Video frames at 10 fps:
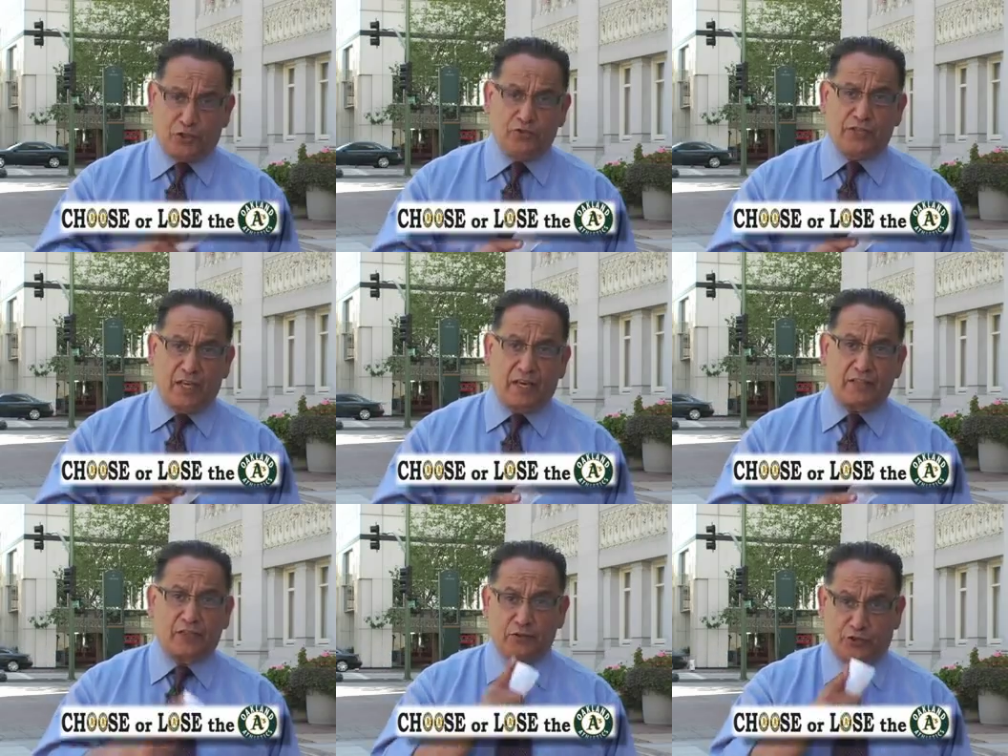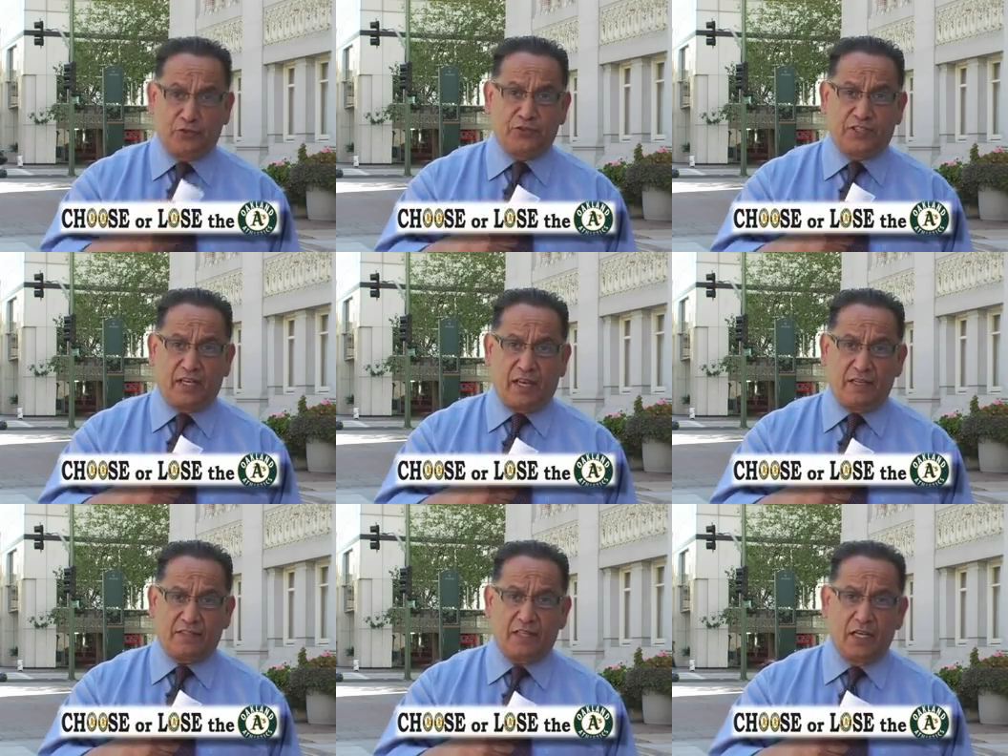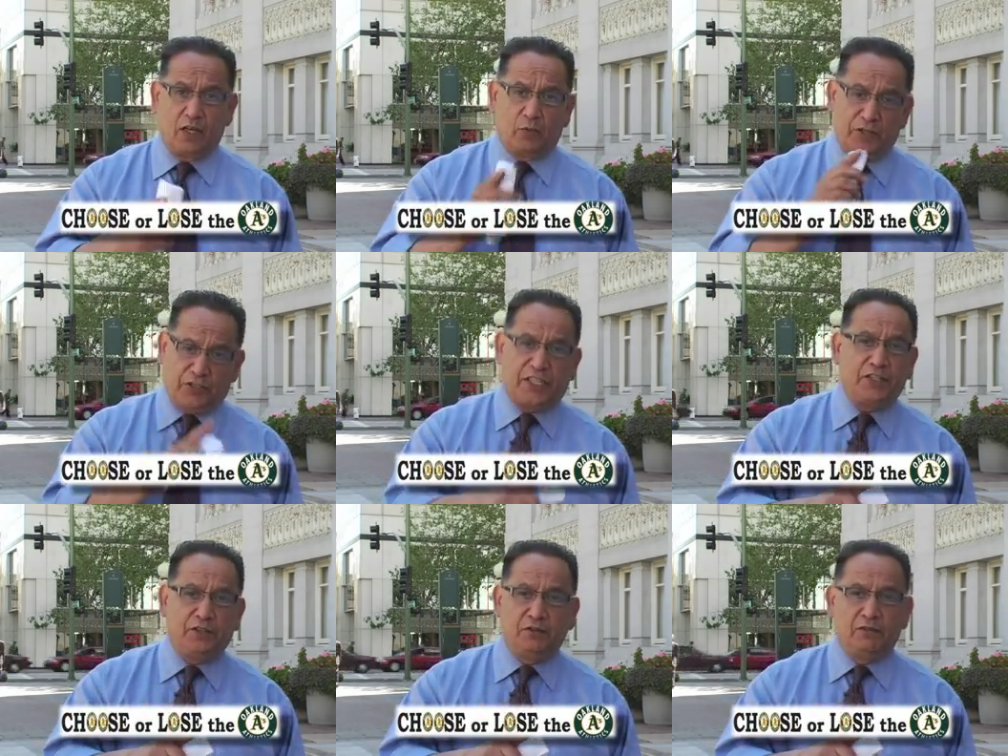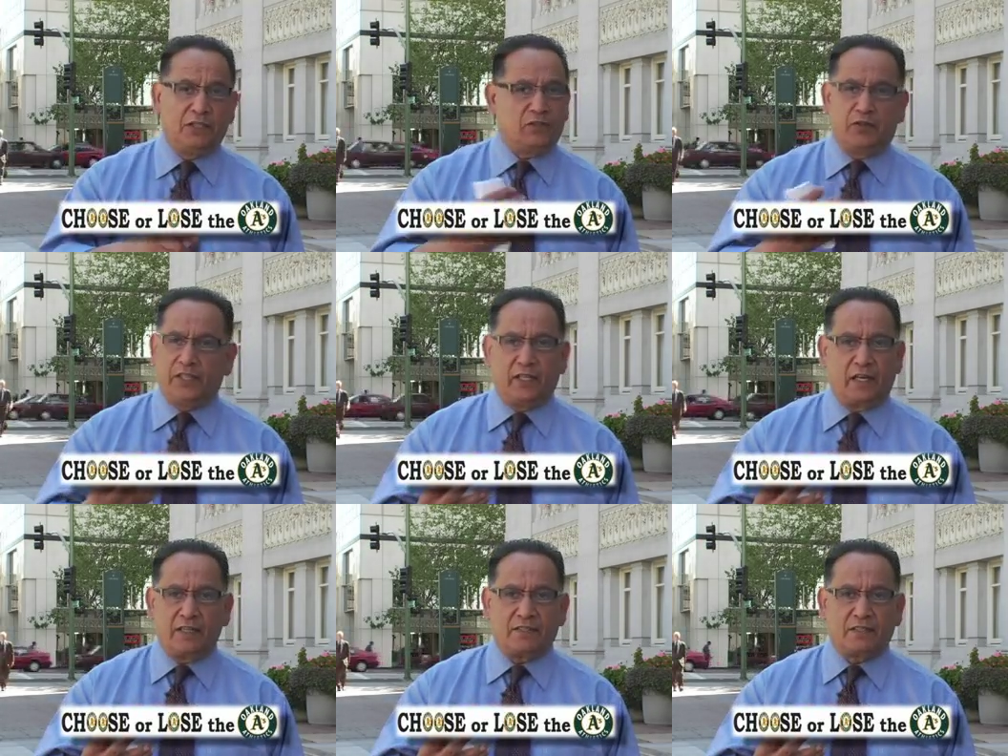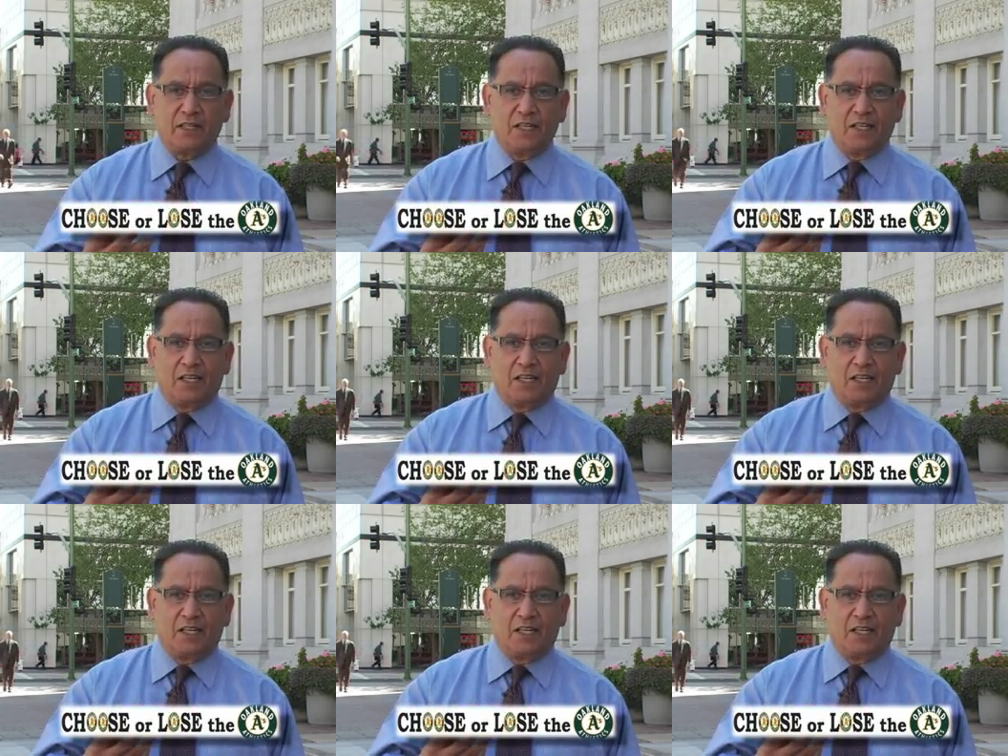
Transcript: choose the A's. Are you choose the A's? What you can do is organize.